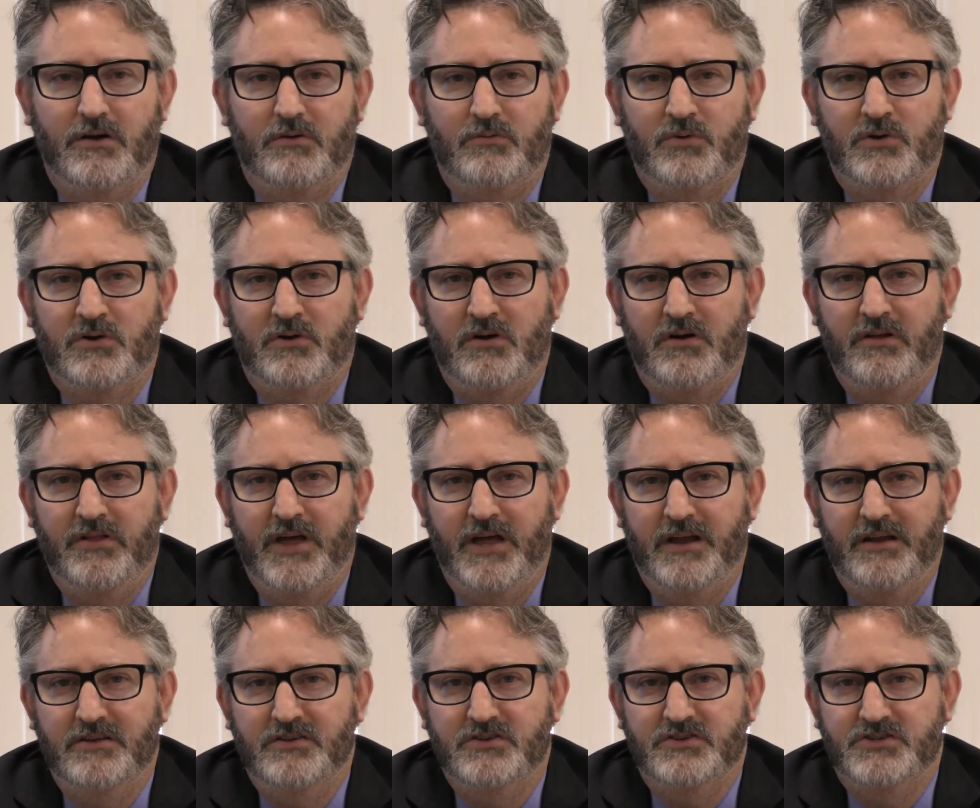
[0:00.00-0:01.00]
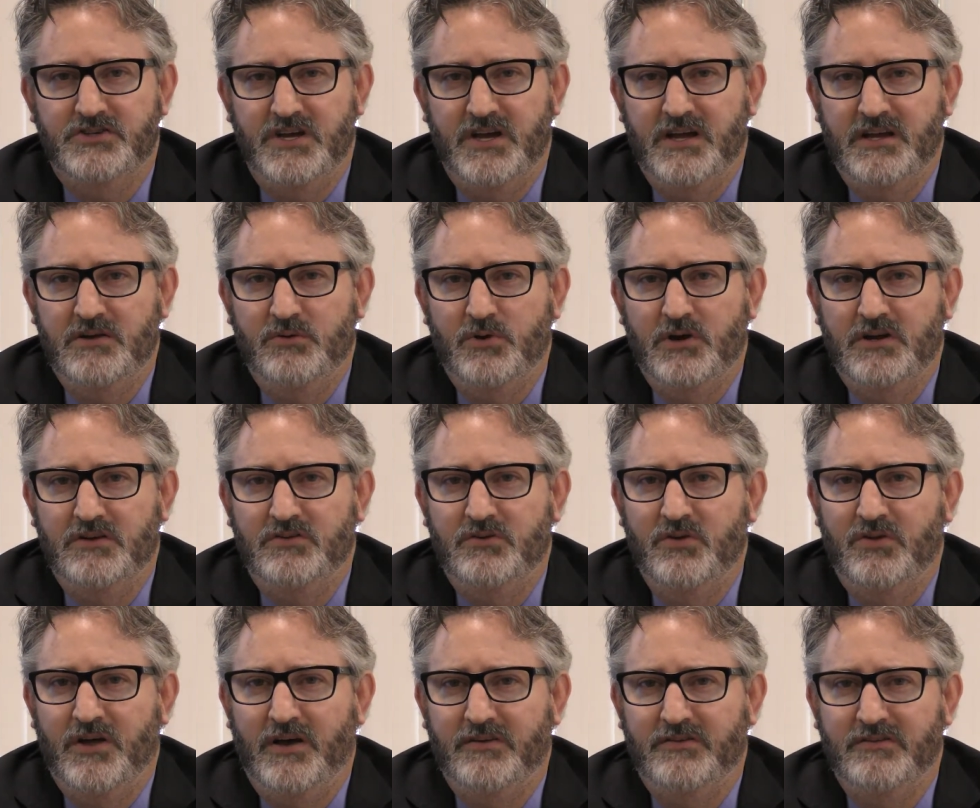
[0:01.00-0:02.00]
Recall that in January
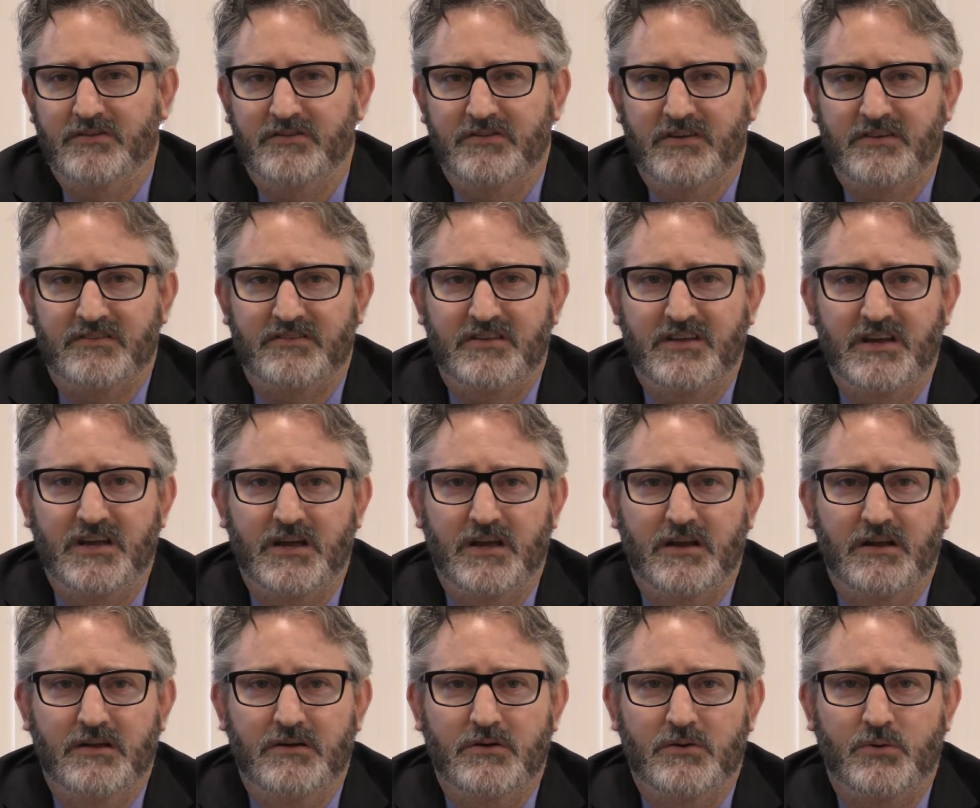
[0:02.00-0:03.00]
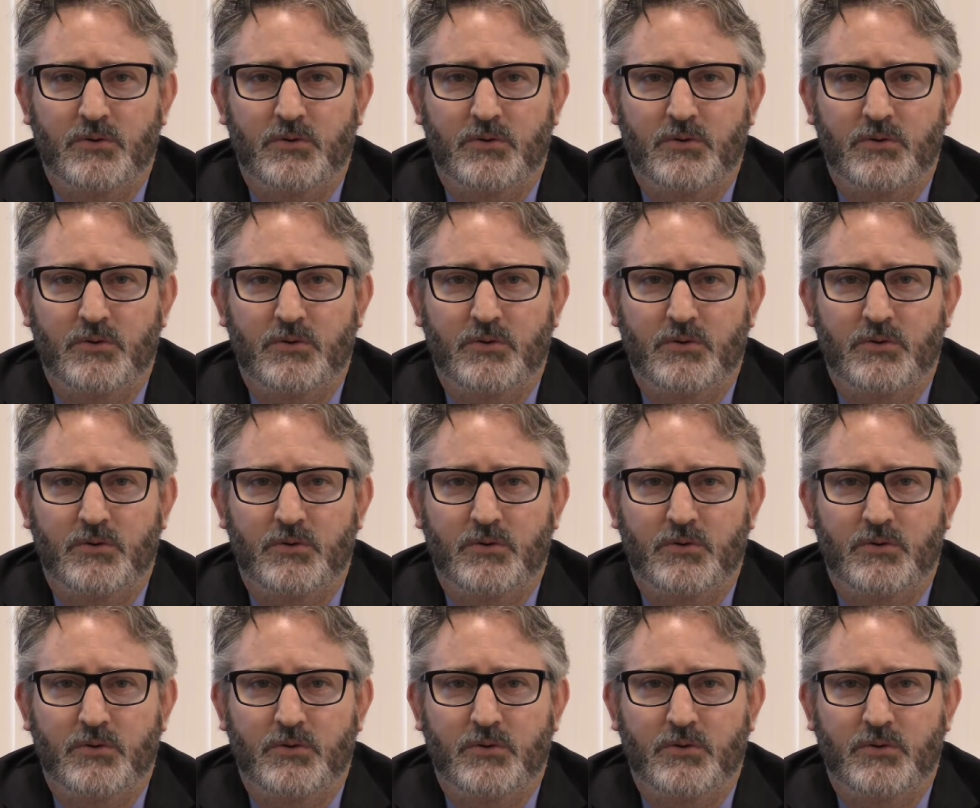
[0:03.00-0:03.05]
2016,